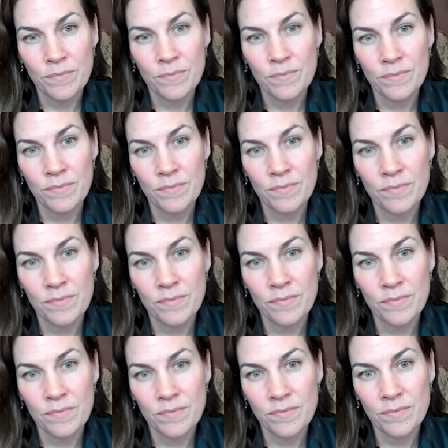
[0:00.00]

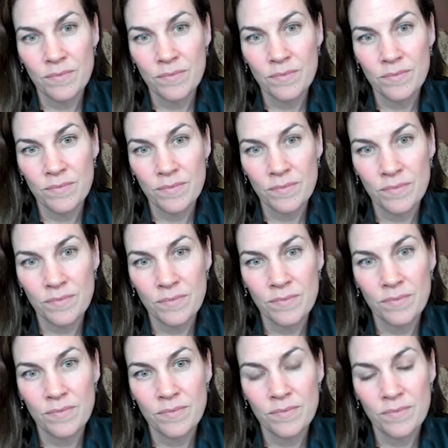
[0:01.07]

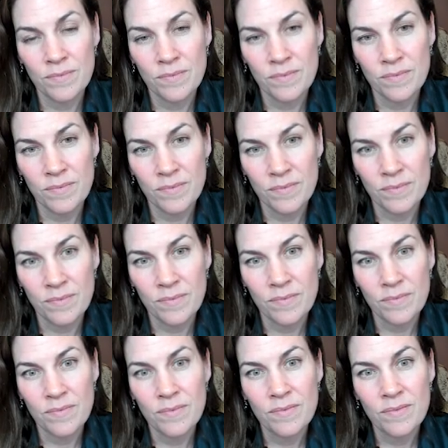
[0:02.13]

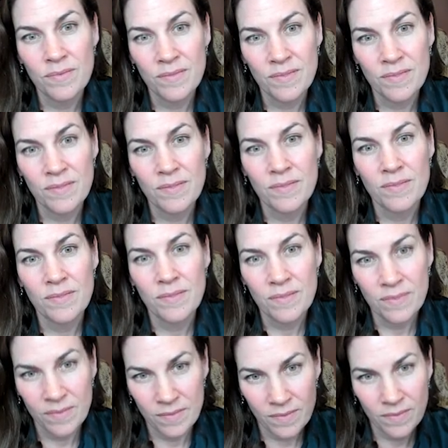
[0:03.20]

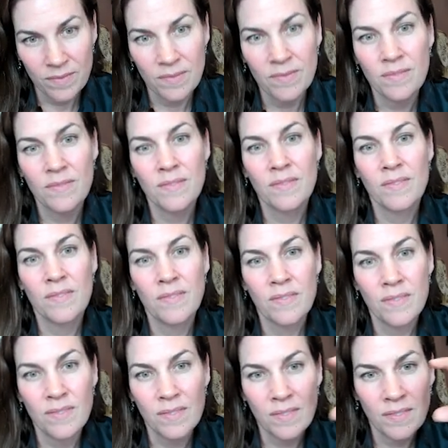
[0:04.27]

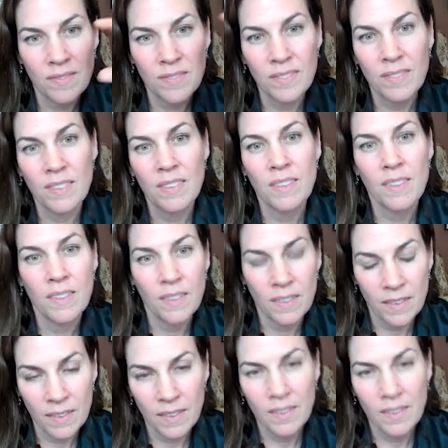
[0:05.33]
The person shown says nothing.